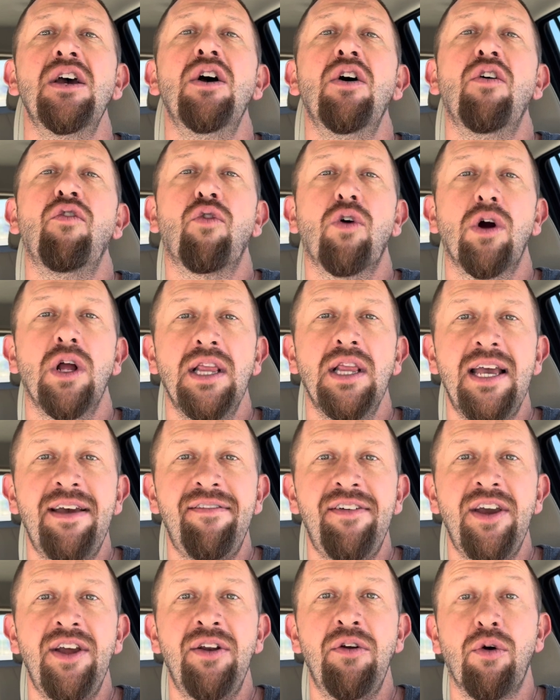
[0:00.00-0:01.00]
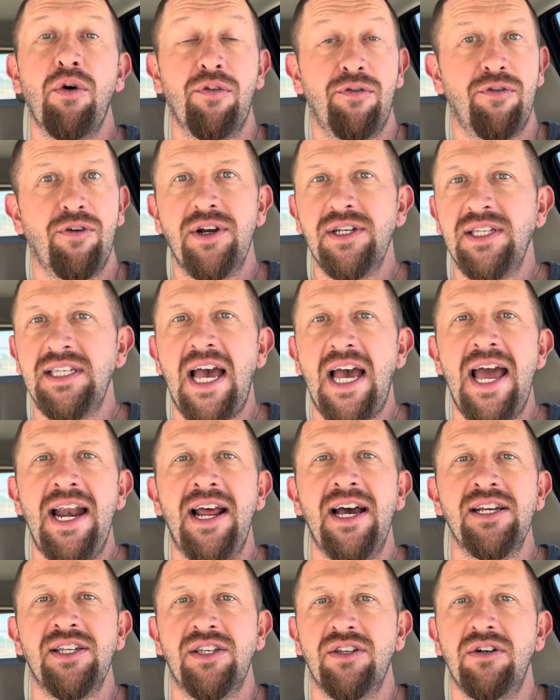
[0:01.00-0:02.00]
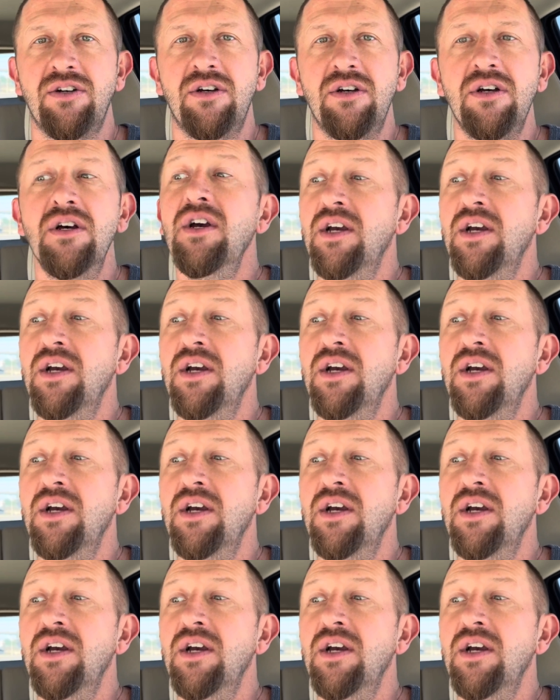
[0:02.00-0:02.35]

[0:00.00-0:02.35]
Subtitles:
for a living or for a side hustle.